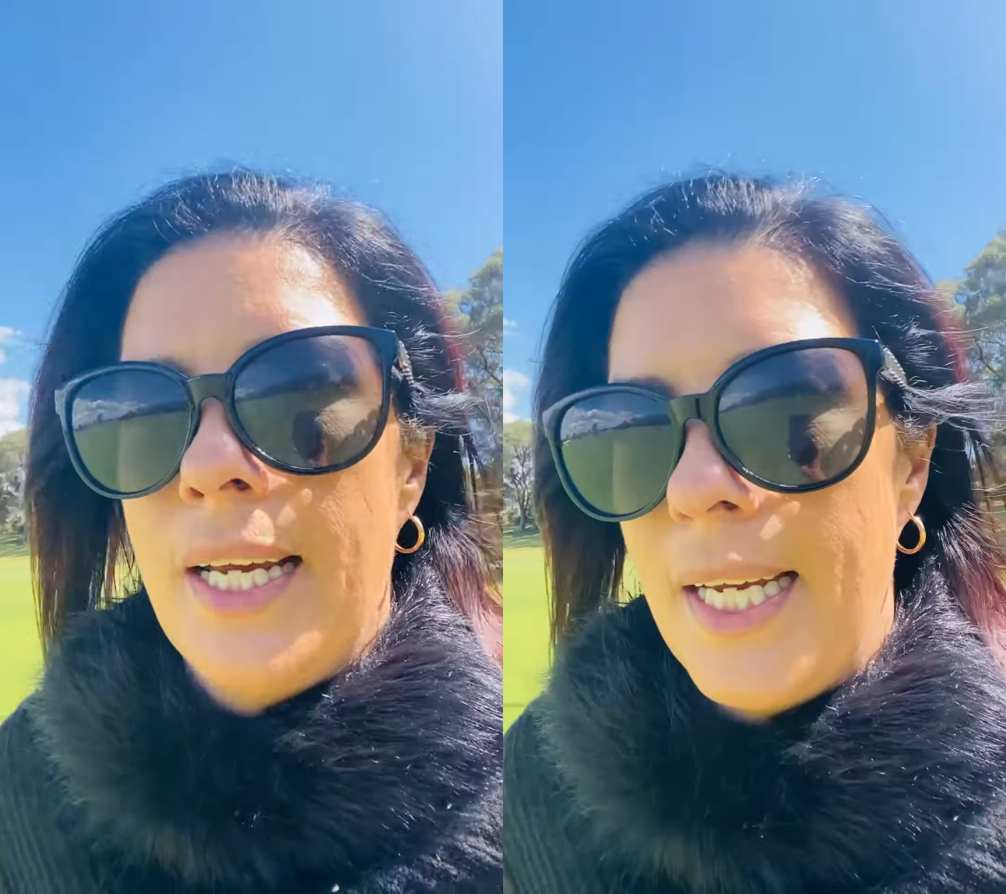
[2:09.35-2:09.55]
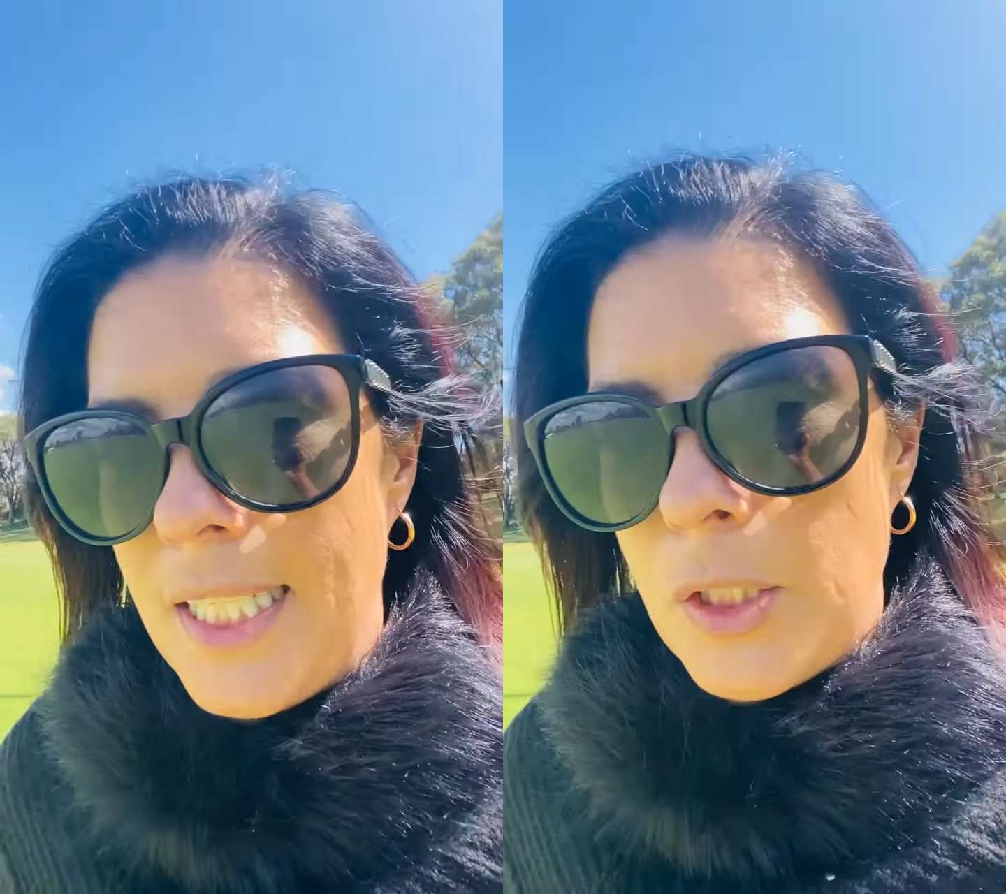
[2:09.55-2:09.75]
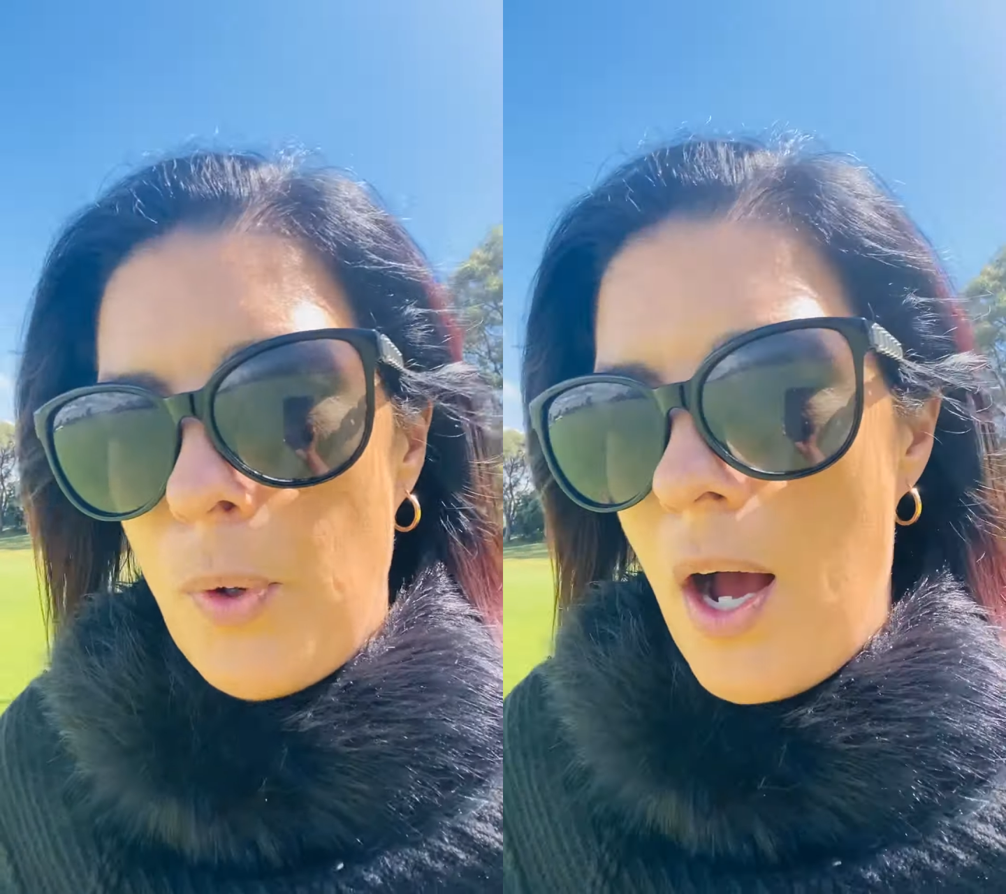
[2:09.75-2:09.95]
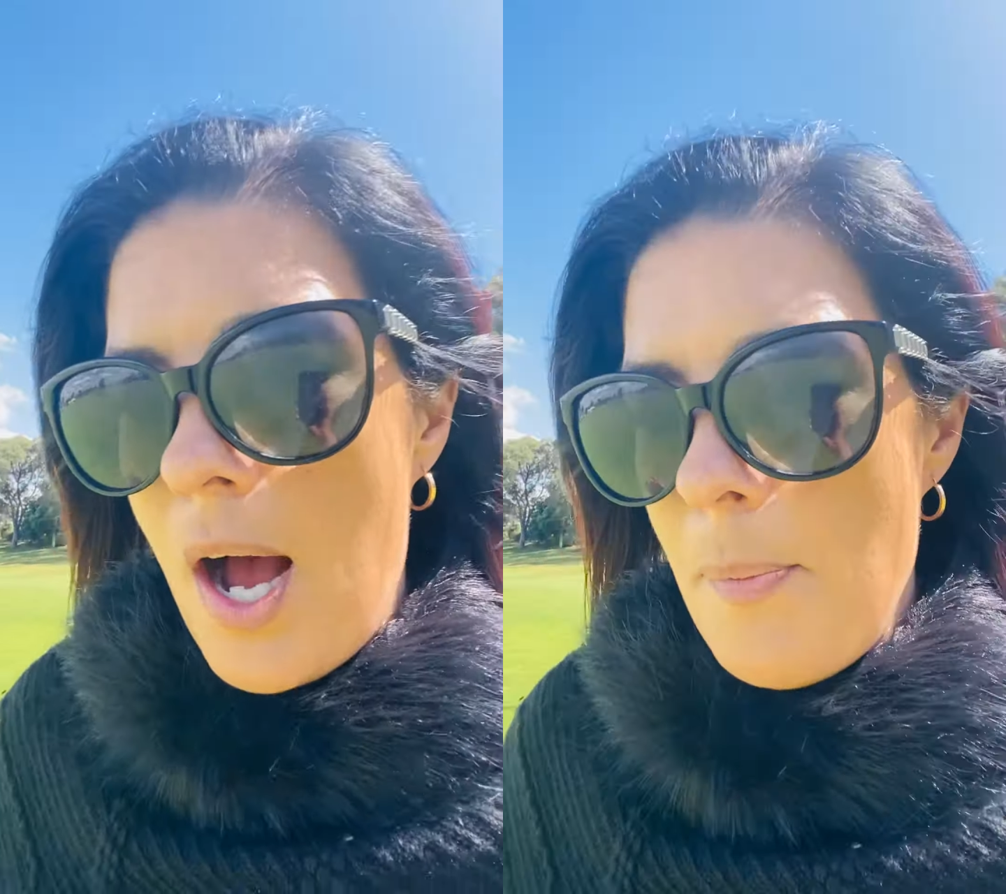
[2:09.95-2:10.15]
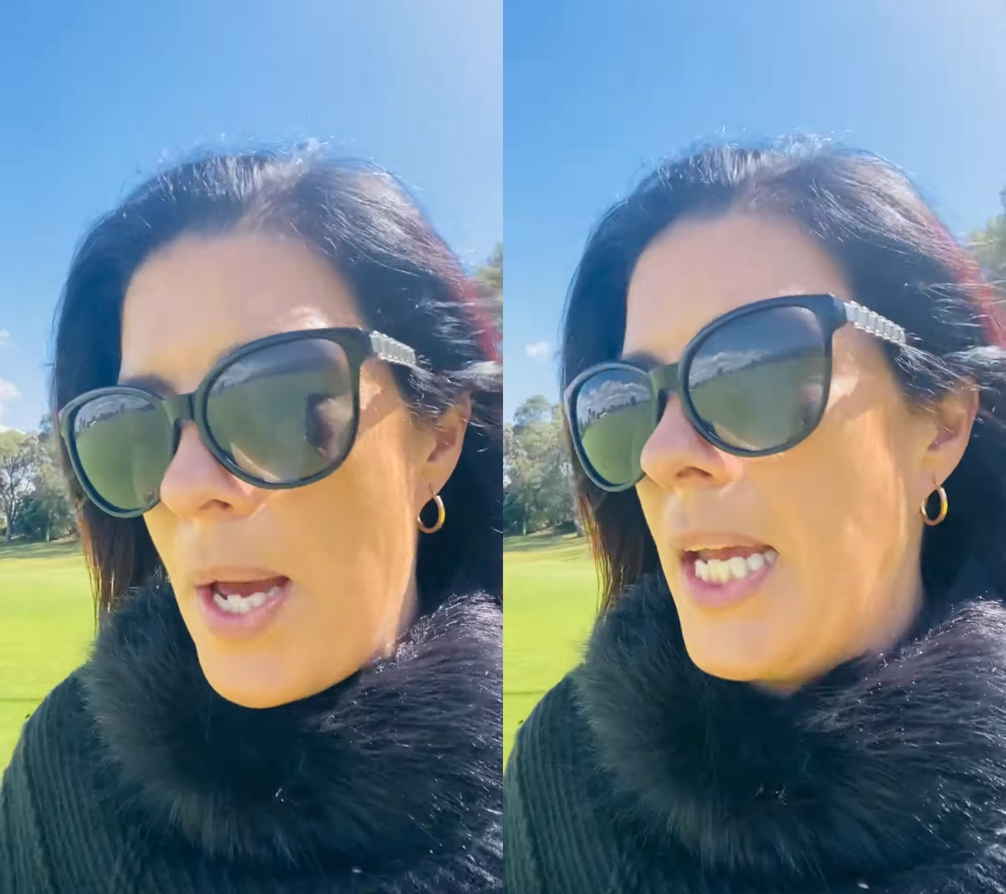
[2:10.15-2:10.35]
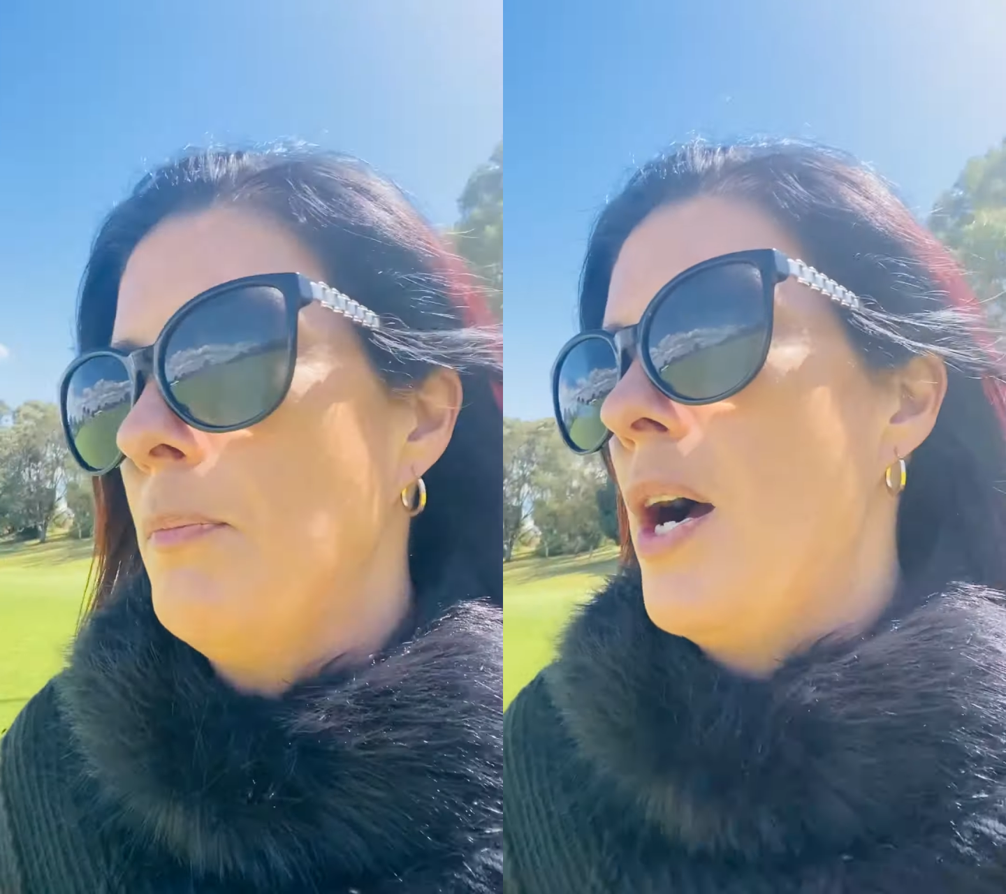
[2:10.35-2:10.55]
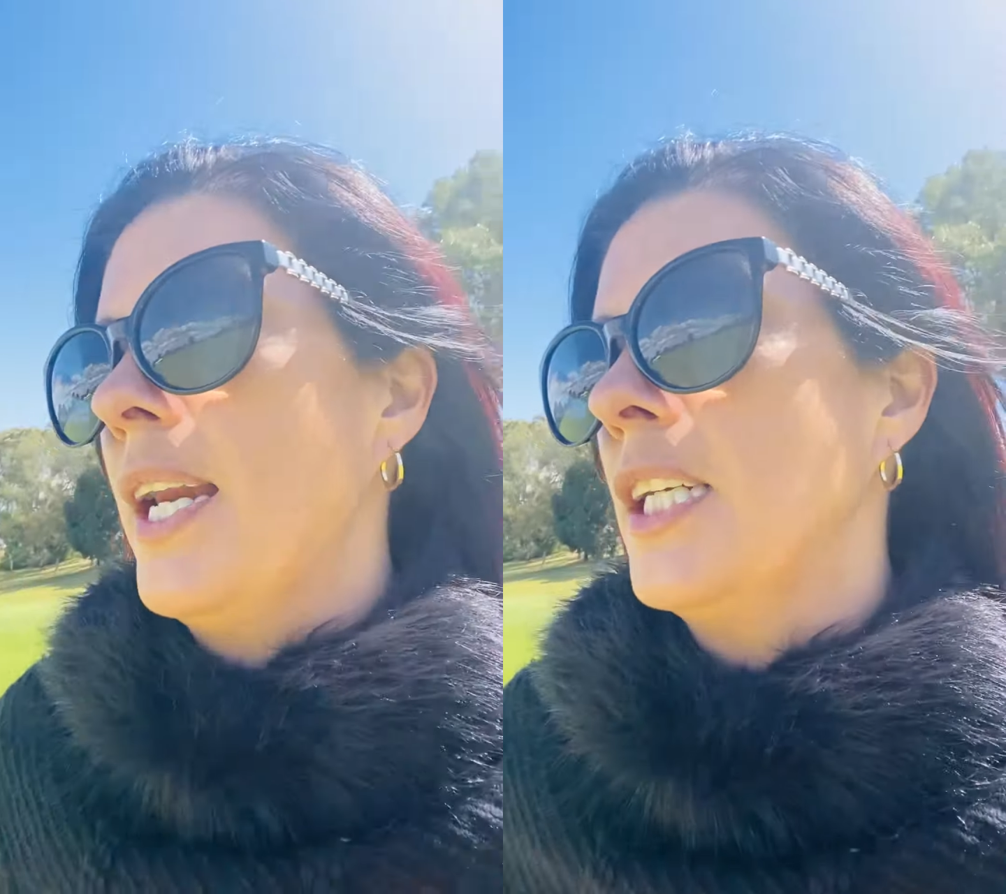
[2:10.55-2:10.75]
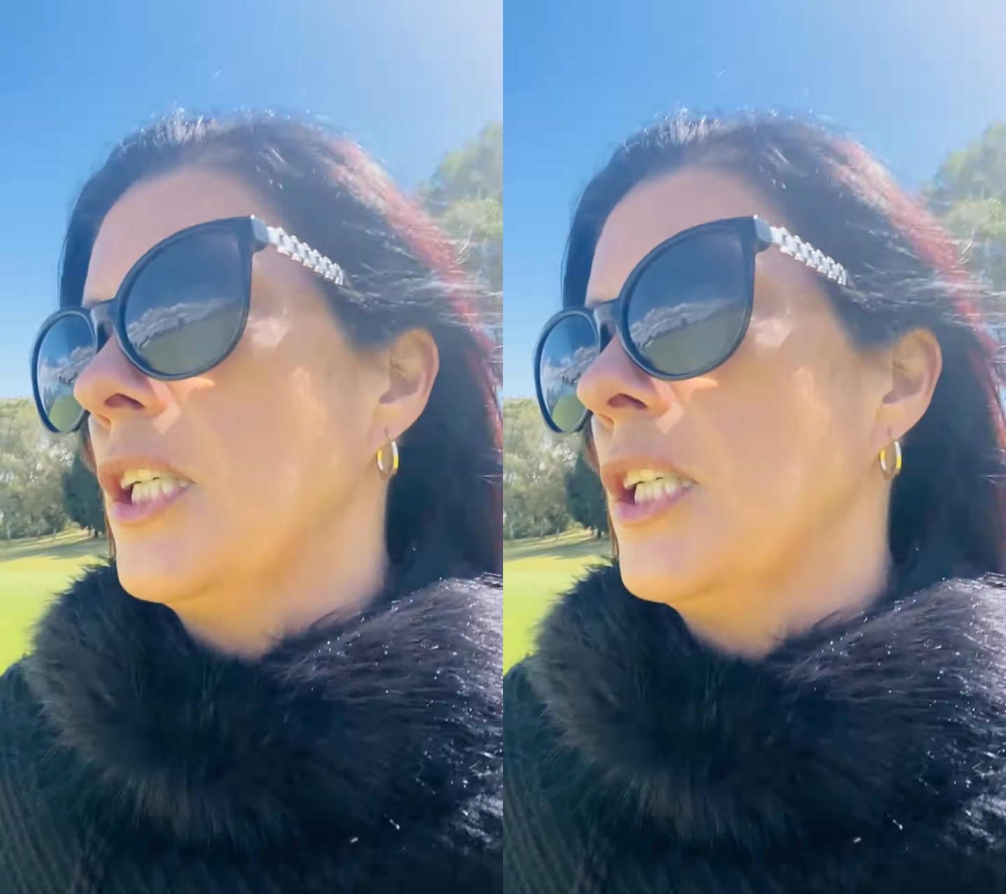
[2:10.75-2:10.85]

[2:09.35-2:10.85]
into a high paying mining